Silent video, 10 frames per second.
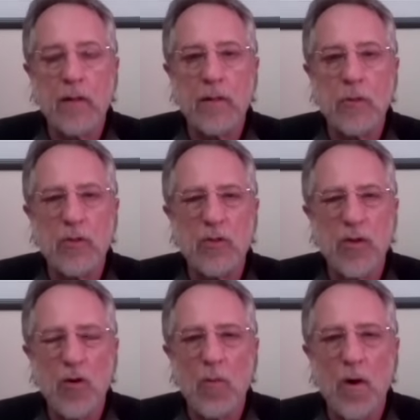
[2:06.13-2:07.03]
this would just
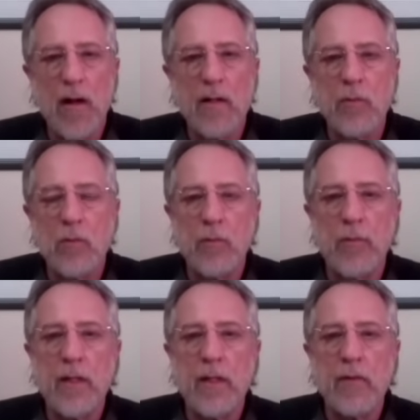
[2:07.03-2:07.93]
go by and it wouldn't
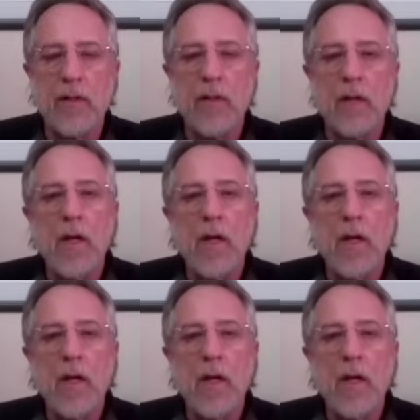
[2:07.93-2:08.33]
be anything.